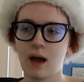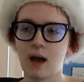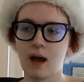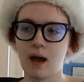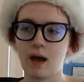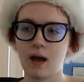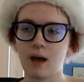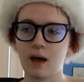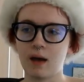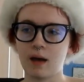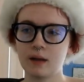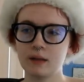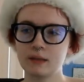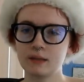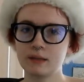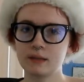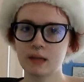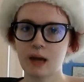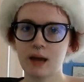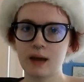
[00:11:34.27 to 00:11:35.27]

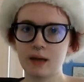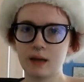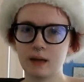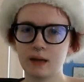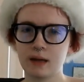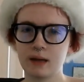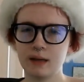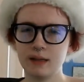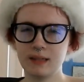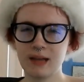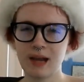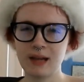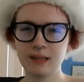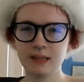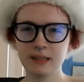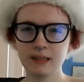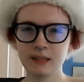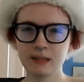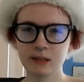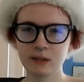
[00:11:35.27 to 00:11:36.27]
And I had
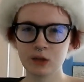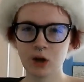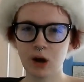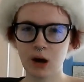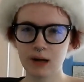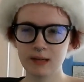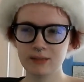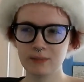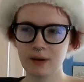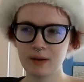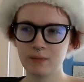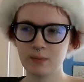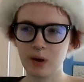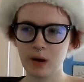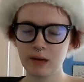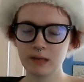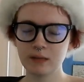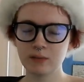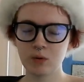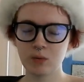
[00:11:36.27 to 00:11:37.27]
intended to talk to my
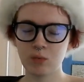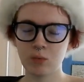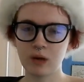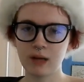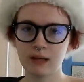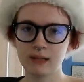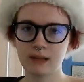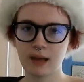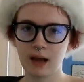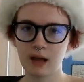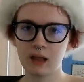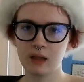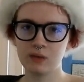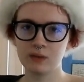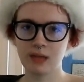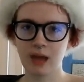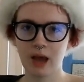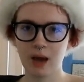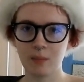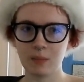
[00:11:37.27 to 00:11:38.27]
boss about what exactly
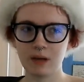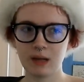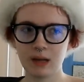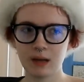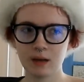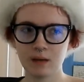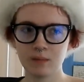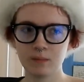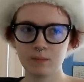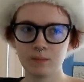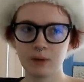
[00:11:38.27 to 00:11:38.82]
was happening,